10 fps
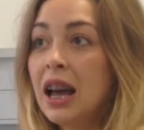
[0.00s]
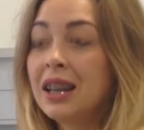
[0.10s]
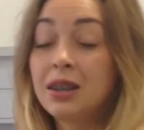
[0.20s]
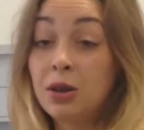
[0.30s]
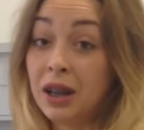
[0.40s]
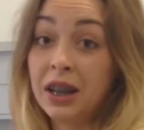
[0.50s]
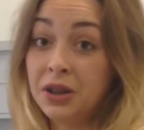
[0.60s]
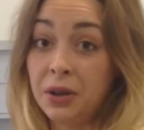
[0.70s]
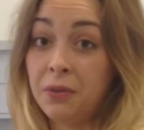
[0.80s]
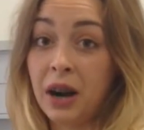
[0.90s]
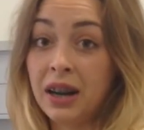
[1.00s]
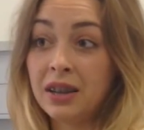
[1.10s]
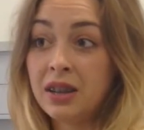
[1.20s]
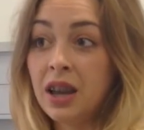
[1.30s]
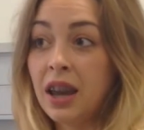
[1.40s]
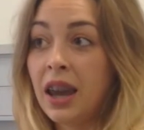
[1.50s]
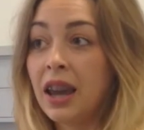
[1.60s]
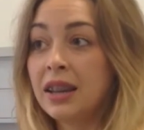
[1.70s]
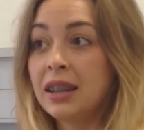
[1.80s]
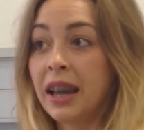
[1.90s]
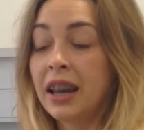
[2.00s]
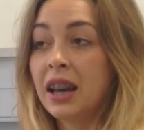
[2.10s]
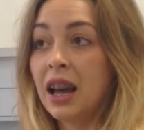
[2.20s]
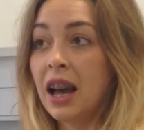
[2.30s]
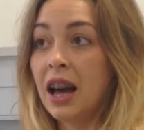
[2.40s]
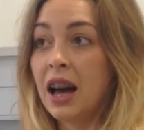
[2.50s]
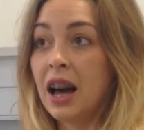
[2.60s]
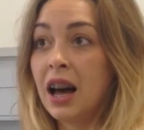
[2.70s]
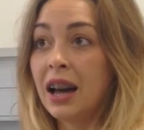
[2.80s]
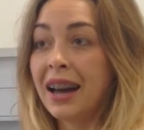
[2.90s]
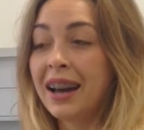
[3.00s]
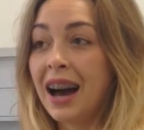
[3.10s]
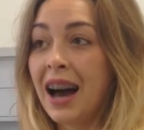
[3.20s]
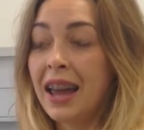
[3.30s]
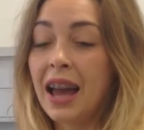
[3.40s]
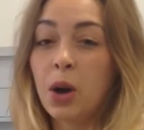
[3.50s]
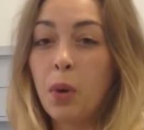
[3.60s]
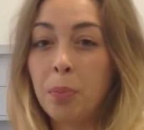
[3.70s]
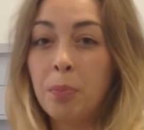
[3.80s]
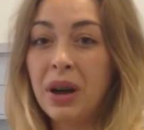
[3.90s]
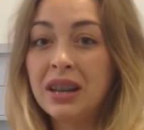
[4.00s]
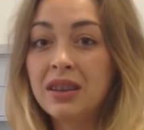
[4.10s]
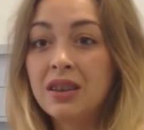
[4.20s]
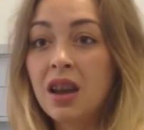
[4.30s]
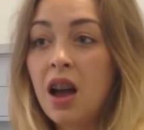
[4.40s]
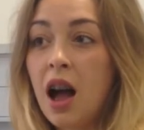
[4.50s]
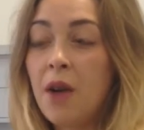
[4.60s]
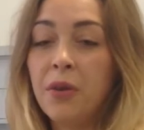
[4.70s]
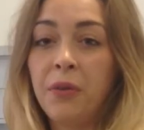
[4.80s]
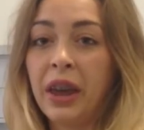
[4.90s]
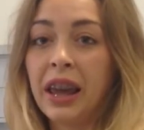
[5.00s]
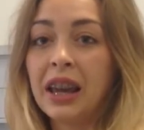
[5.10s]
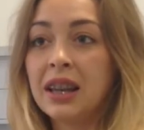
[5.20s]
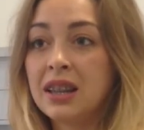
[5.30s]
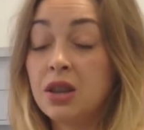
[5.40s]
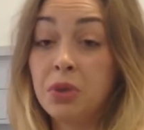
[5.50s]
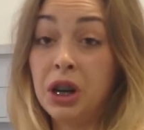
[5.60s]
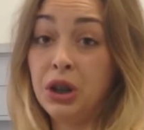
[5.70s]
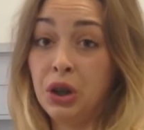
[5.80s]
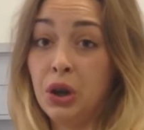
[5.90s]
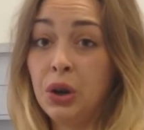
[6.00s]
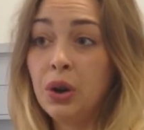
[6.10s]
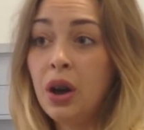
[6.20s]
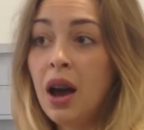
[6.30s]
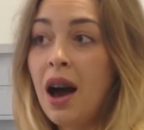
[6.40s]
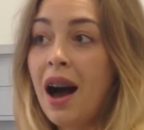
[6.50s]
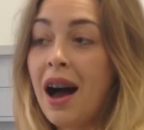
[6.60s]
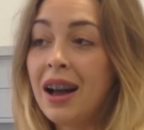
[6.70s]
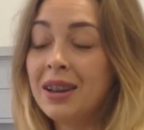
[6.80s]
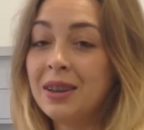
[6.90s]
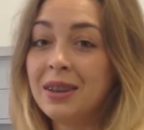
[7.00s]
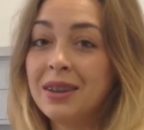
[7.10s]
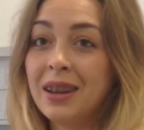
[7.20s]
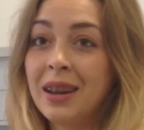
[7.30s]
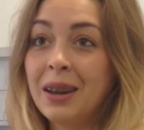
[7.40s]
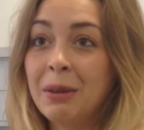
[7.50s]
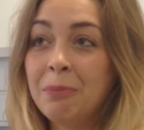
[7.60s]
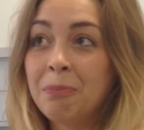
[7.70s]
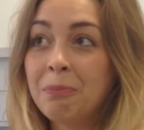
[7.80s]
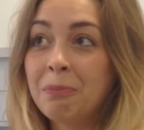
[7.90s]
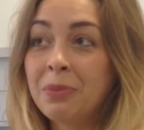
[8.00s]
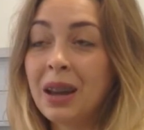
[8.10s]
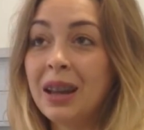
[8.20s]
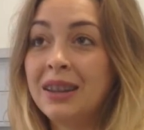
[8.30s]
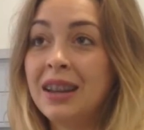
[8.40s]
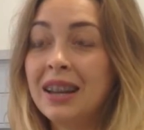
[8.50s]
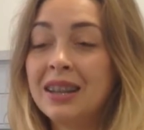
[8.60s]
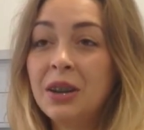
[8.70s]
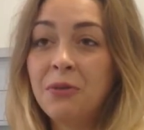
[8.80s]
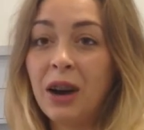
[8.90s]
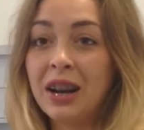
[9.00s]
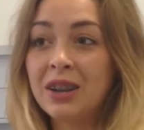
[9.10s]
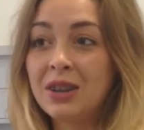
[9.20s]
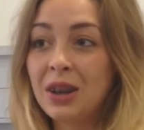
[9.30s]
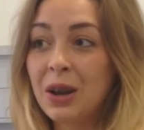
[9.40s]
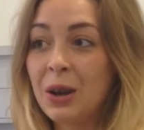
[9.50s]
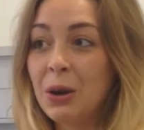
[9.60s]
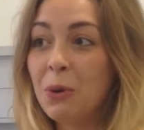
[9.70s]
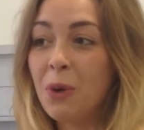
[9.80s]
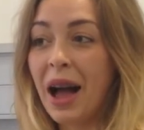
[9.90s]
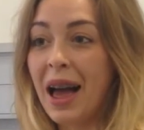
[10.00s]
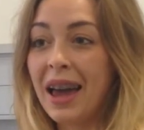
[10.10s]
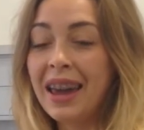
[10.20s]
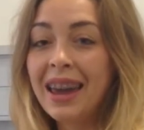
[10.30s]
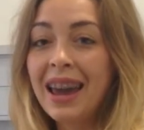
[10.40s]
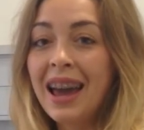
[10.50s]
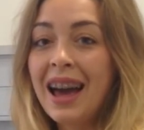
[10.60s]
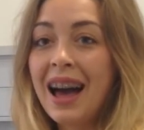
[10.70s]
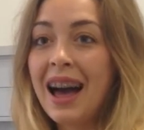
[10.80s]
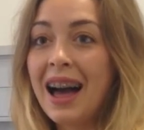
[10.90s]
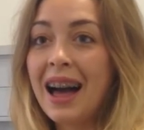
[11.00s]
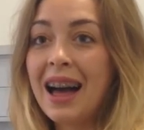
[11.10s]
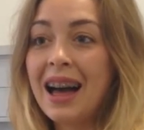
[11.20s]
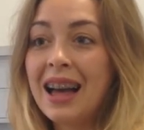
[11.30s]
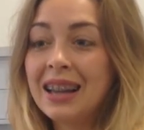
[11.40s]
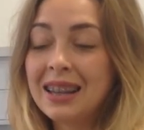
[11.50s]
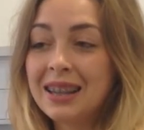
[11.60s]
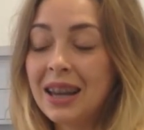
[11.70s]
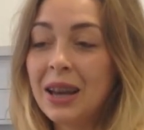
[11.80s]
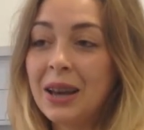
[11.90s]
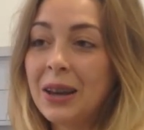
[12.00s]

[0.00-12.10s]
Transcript: it's totally different. Here's like high equipment. Everything is really new, and it's different way. So